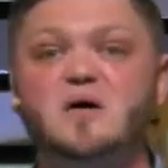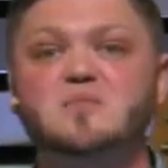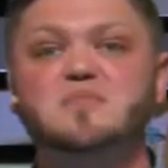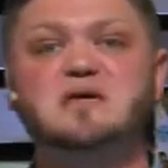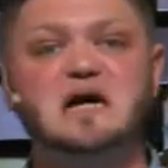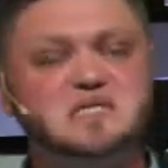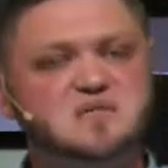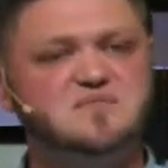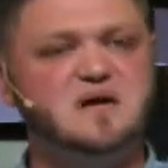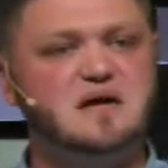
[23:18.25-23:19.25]
because
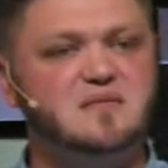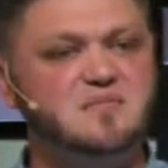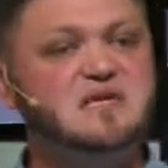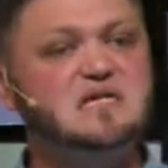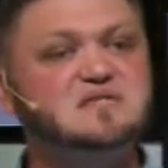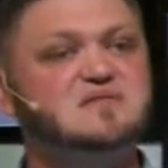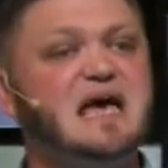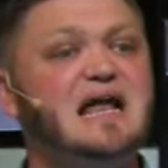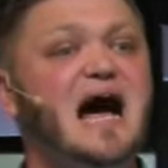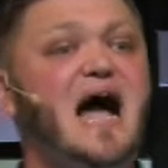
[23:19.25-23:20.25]
of, my, because of
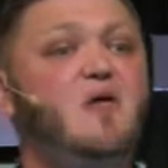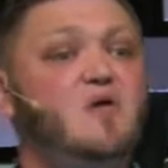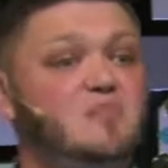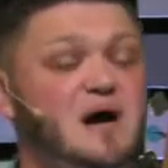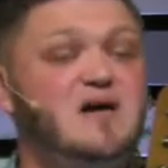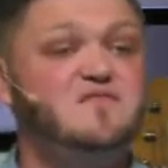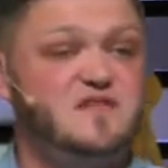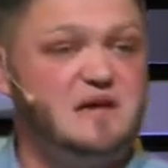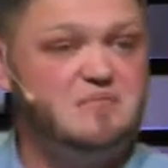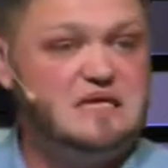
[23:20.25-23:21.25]
that, I want my
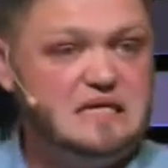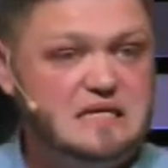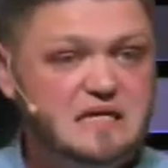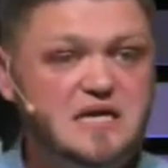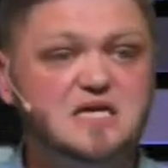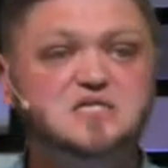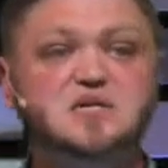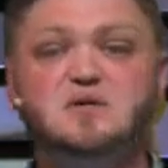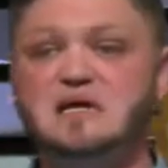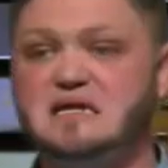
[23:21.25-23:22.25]
family
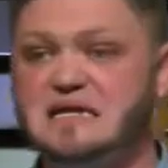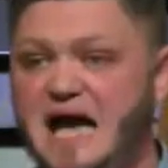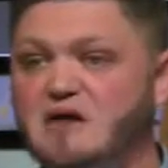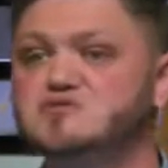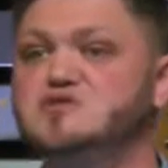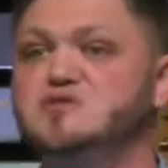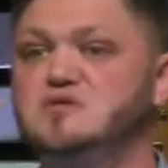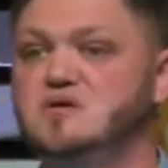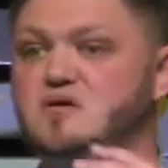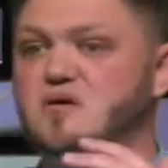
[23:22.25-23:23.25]
to encounter
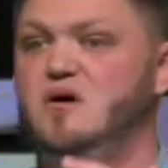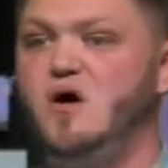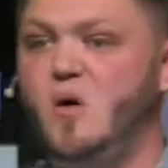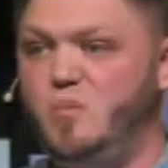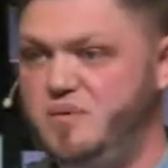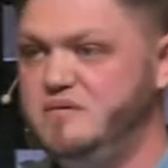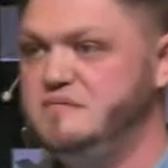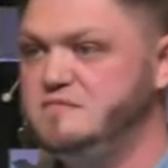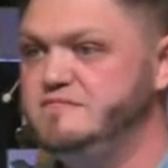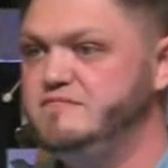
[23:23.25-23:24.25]
hope.
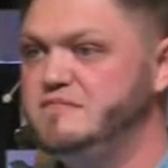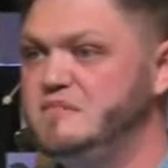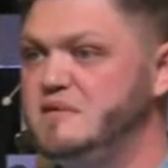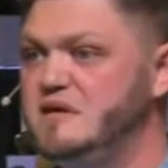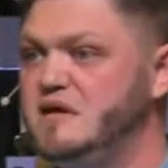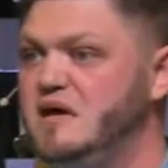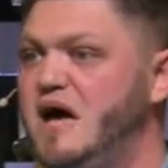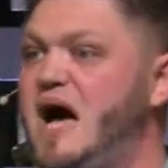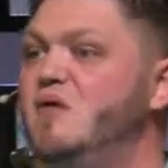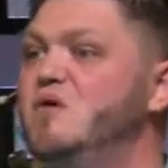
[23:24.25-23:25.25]

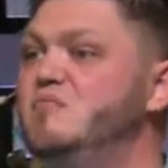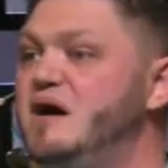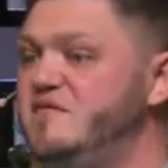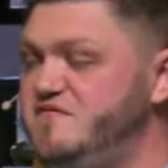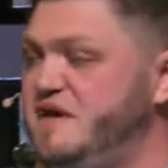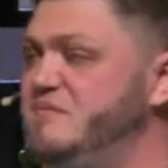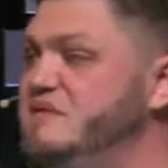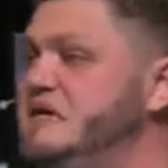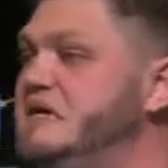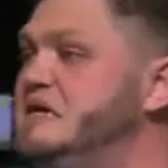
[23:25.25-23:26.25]
I want my
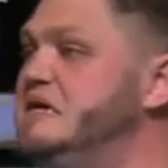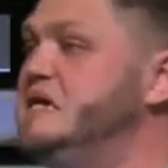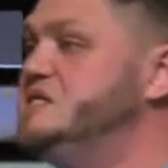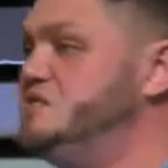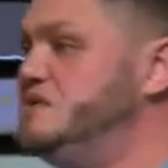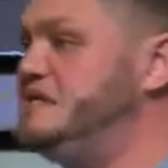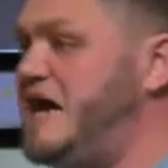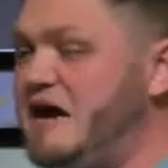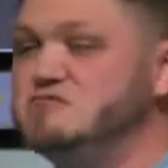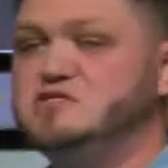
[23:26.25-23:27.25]
family to
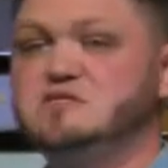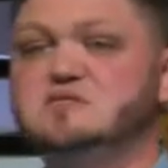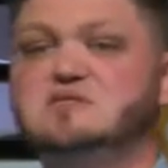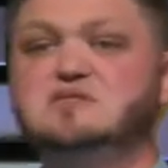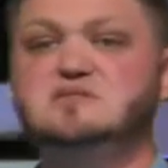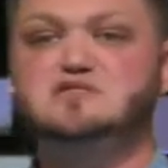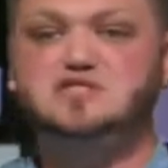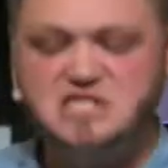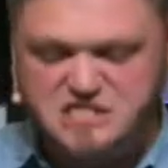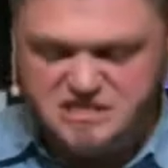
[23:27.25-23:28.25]
encounter
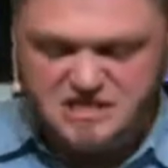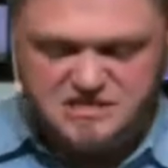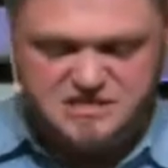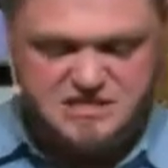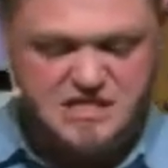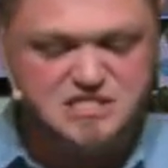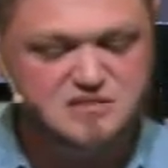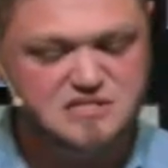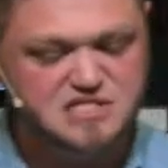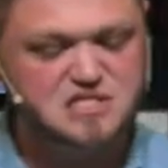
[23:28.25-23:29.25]
Jesus. And so
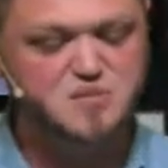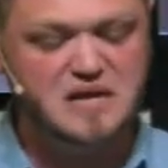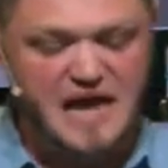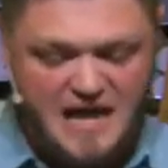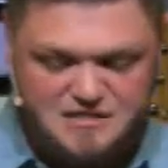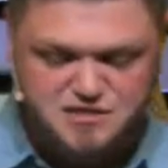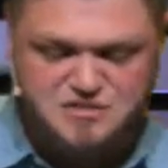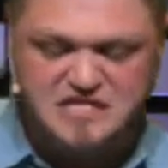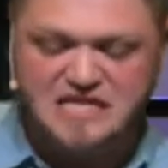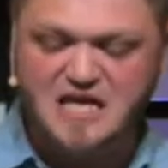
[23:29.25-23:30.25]
this is what Andrew
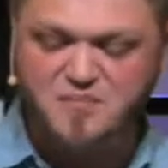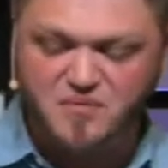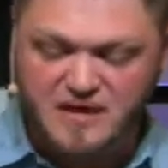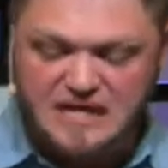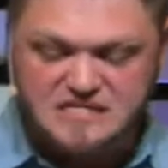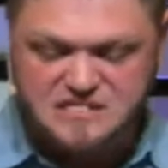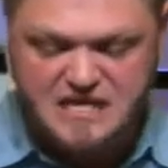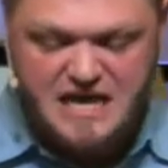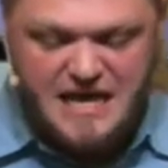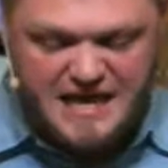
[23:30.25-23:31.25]
did. He brings
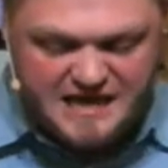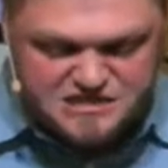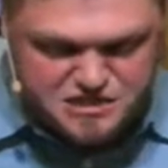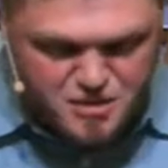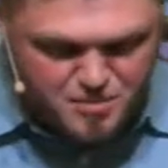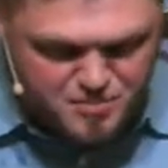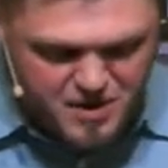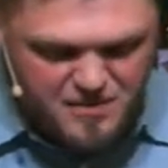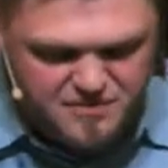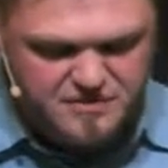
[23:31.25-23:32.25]
his
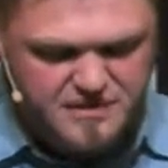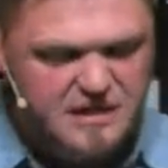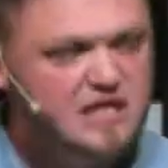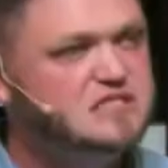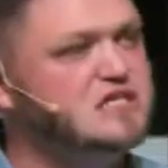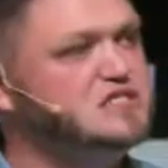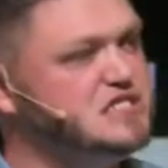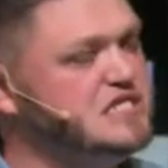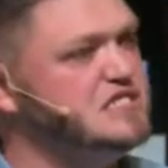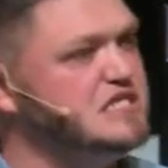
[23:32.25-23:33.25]
brother to
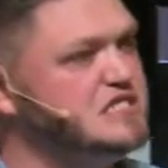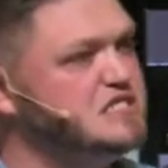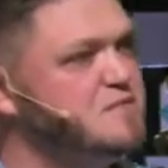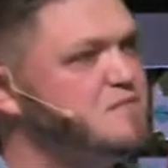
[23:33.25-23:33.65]
Jesus.